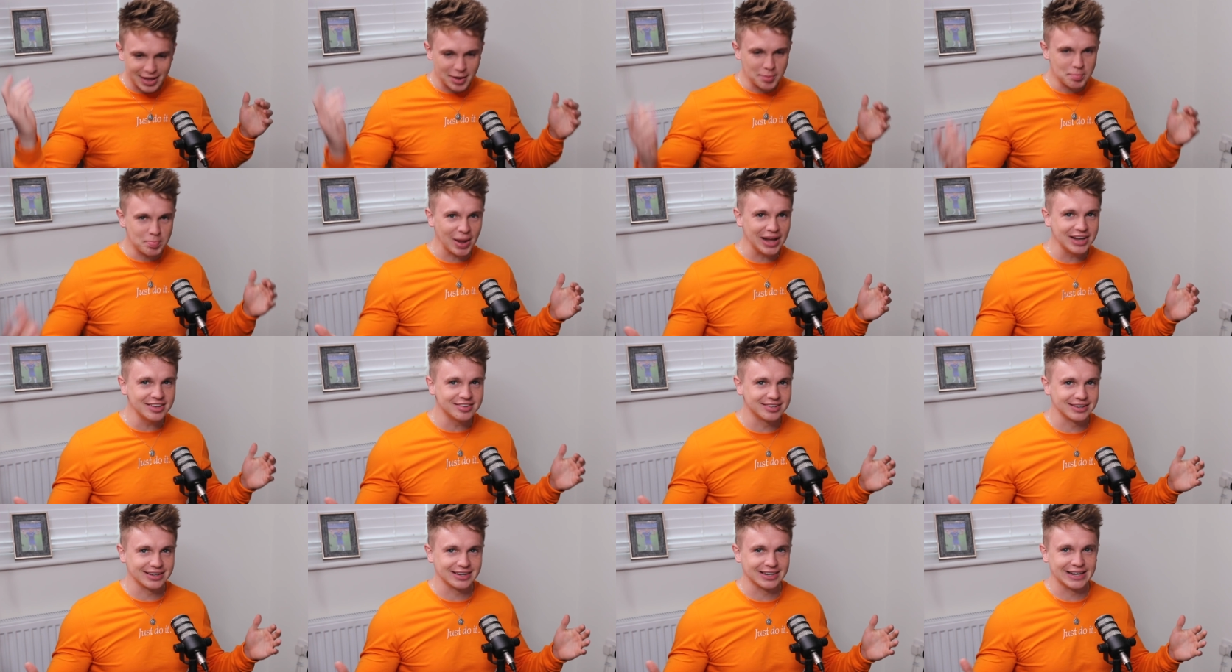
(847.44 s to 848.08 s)

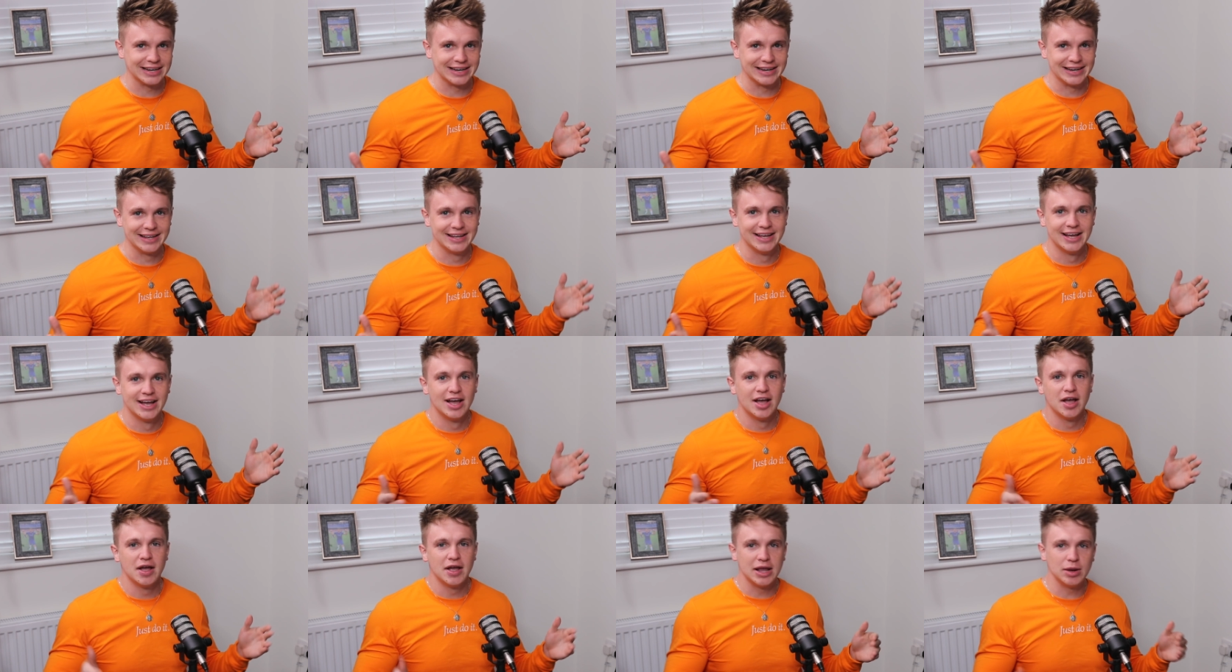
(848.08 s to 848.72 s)
basically,
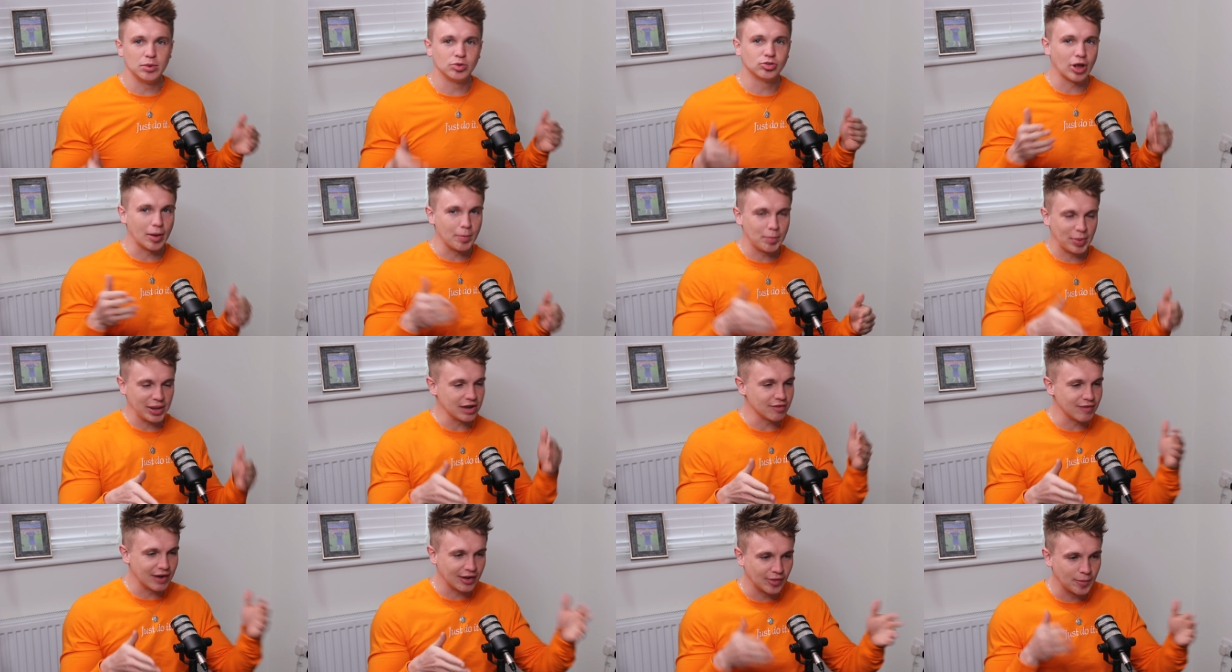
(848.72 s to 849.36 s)
he was like
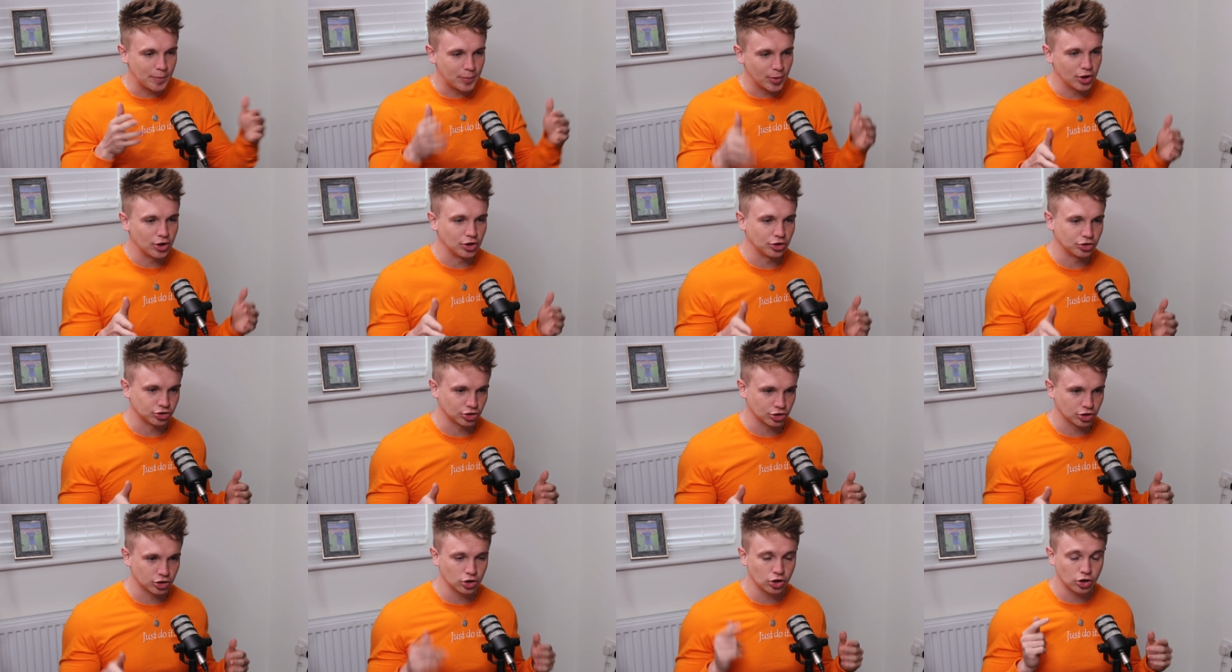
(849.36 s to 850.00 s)
beating around the
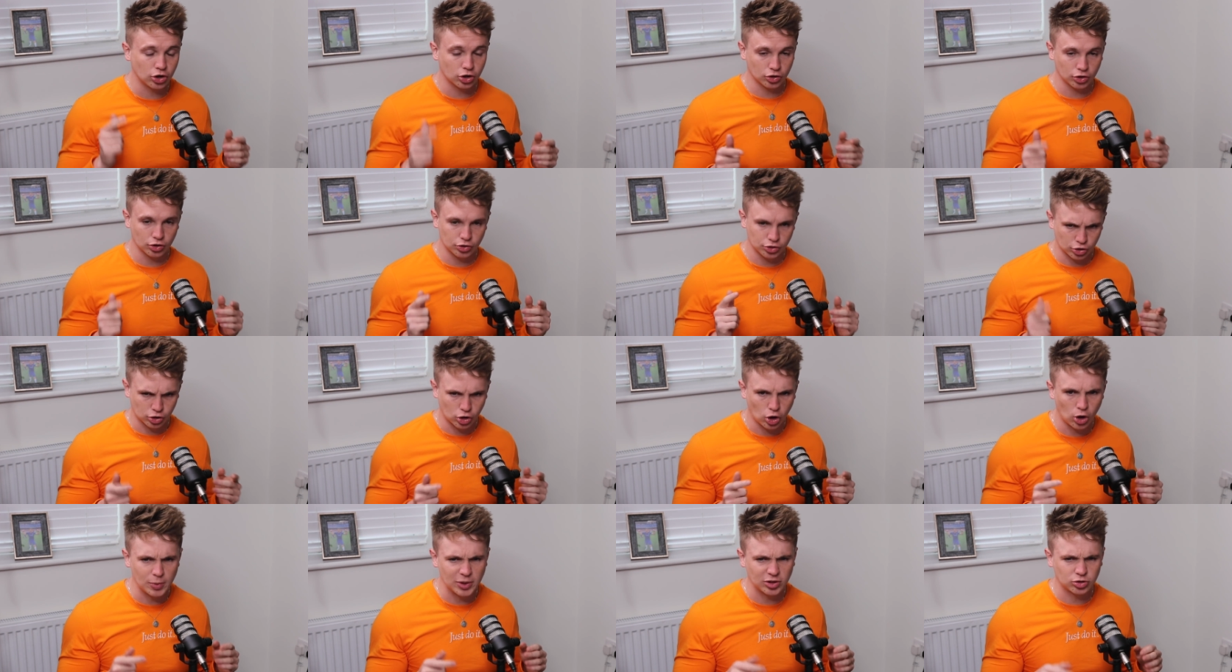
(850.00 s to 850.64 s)
bush, and a lot of the
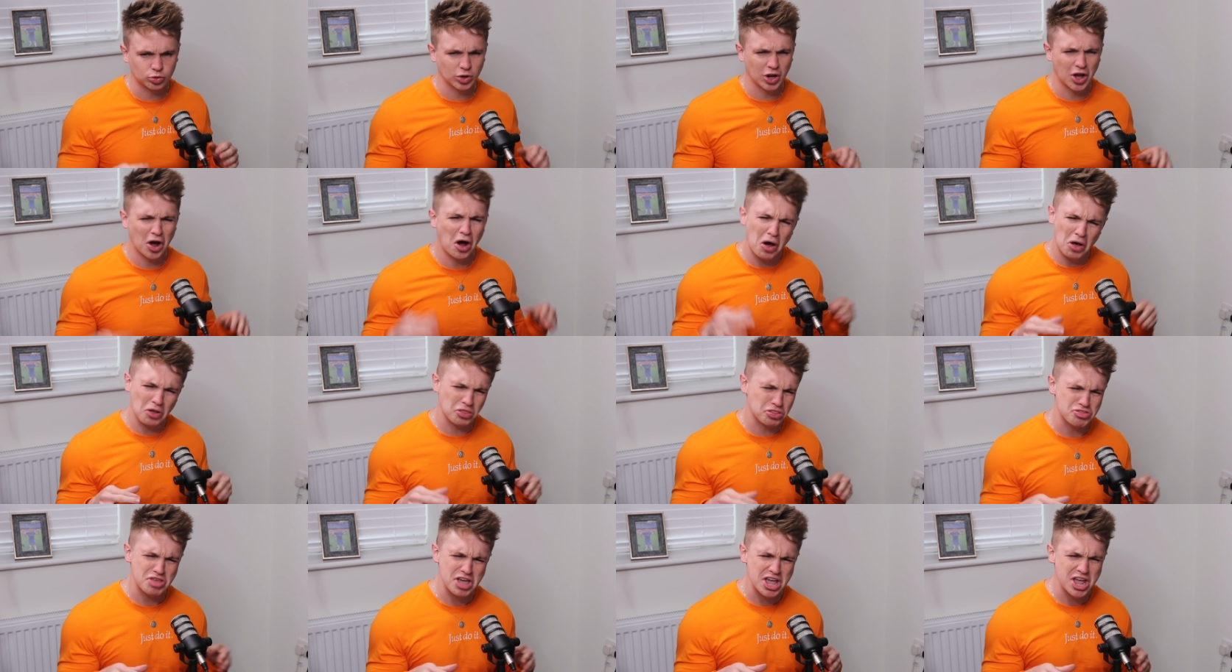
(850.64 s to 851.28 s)
comments were like,
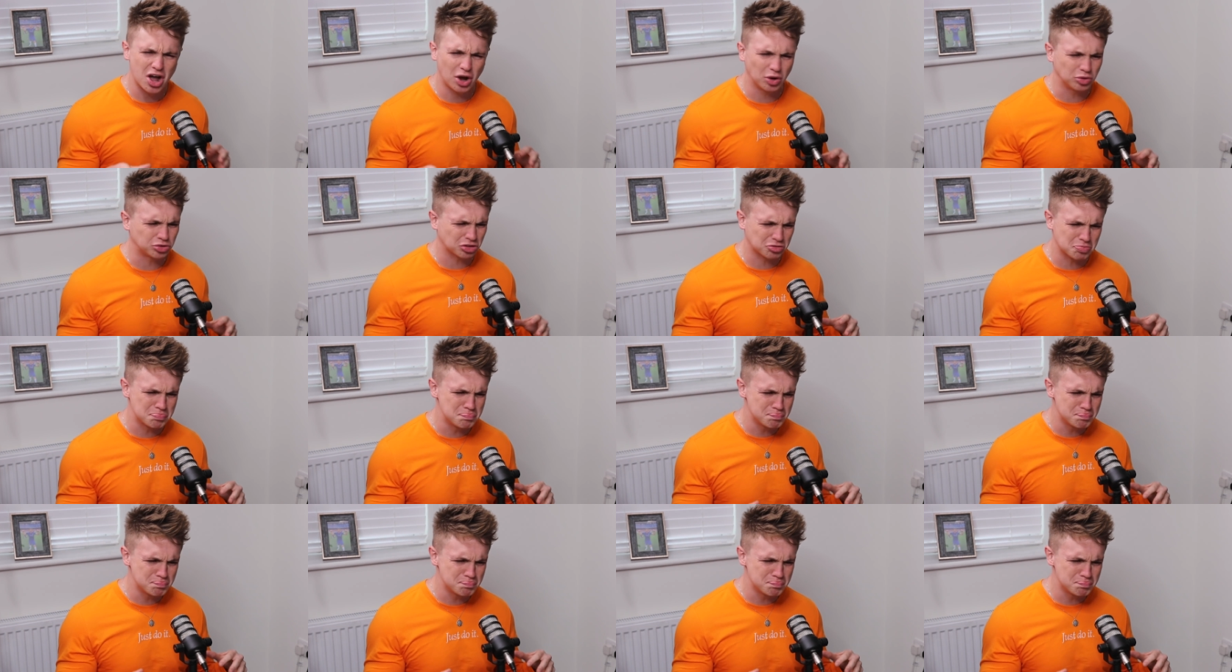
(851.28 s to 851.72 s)
"Oh, Theo, just."